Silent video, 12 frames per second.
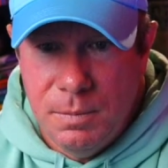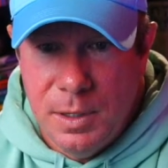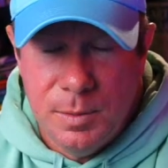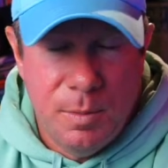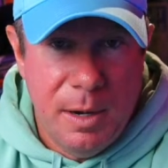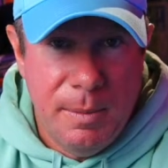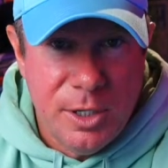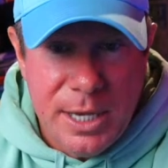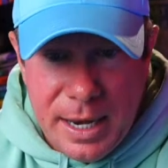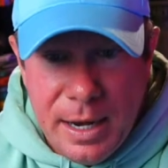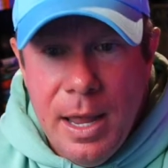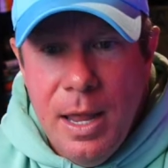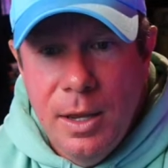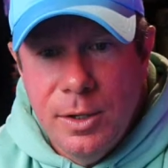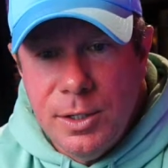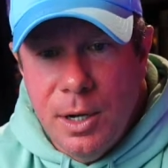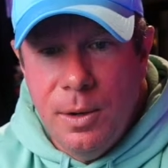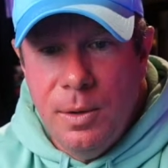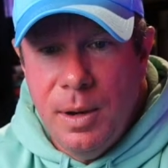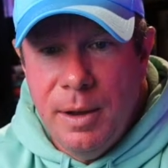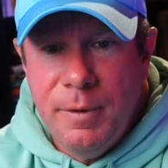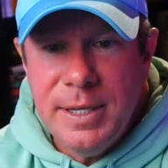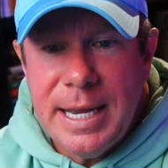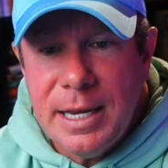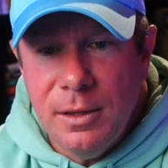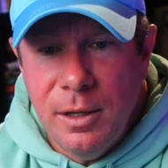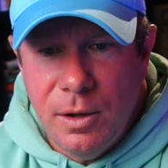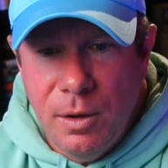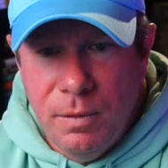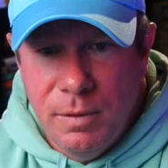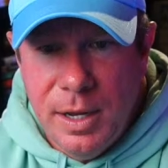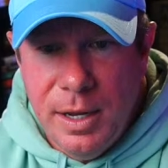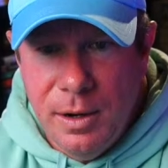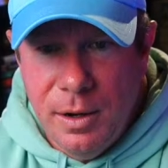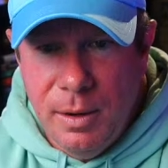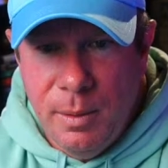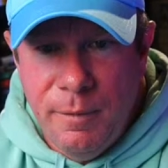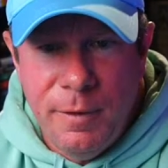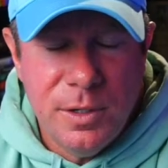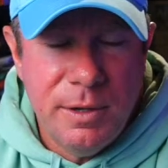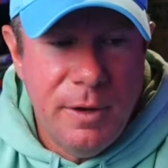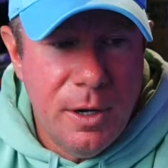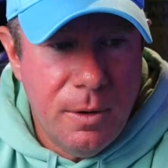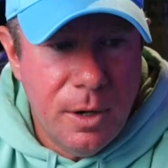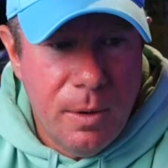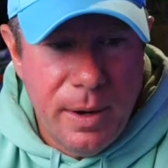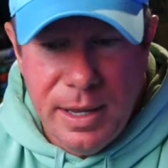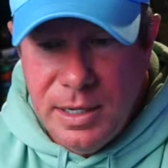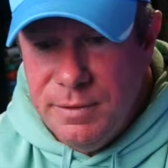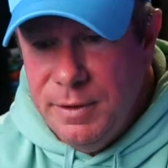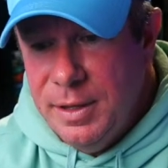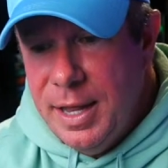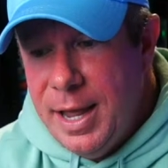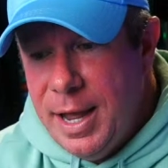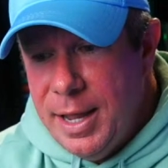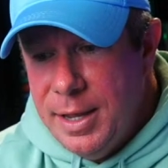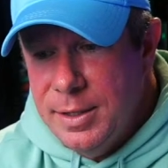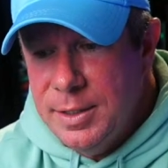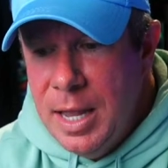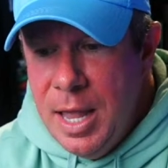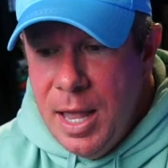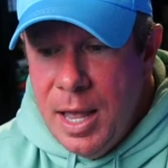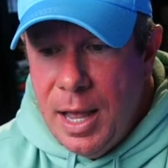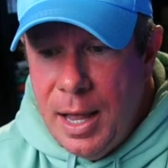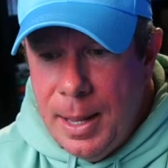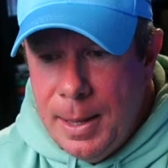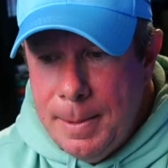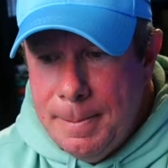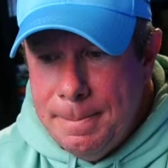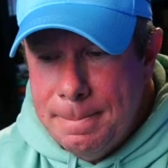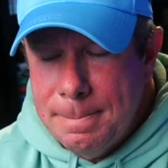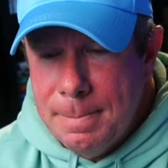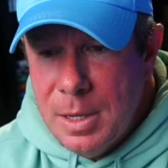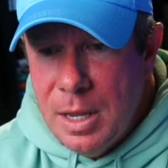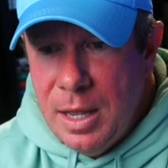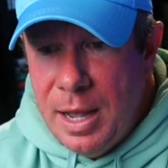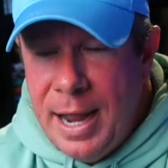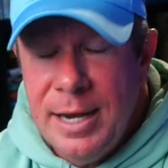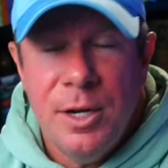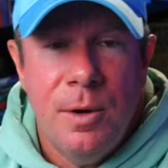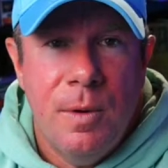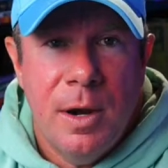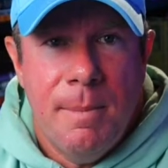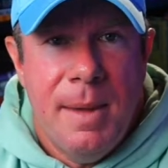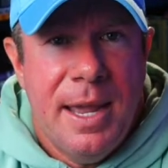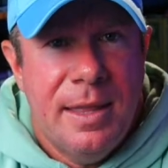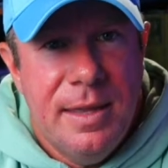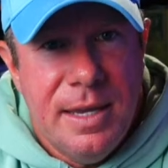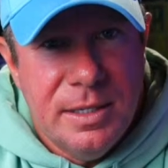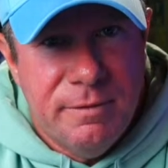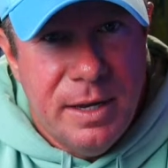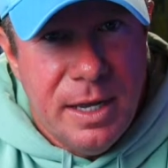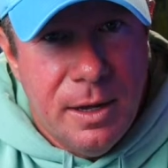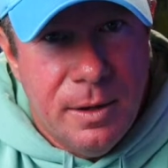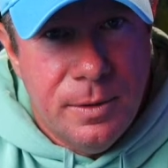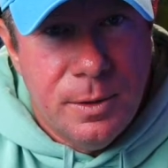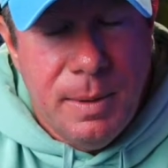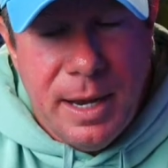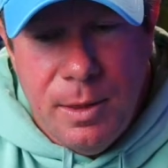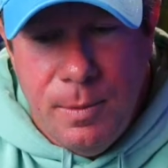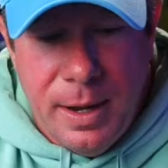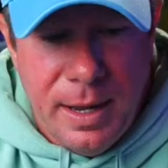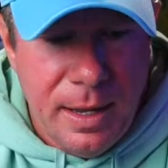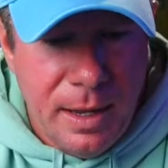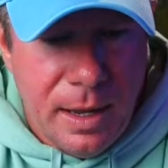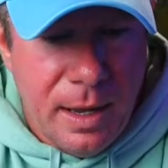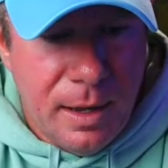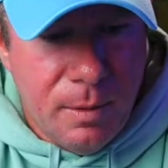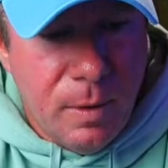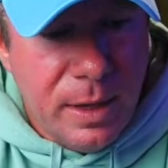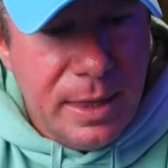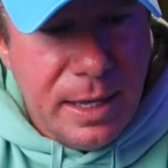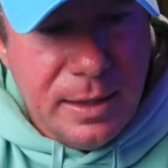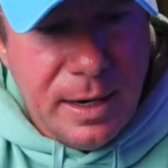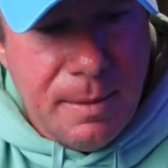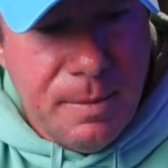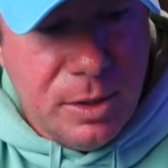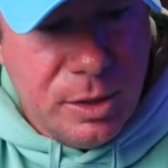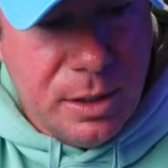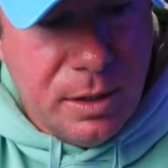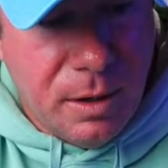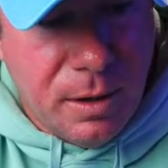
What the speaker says: Is pretty much it. So if we take a look over here, well, first, if you don't know what Higgsfield AI is, I don't want to make these videos, by the way. One thing that I mentioned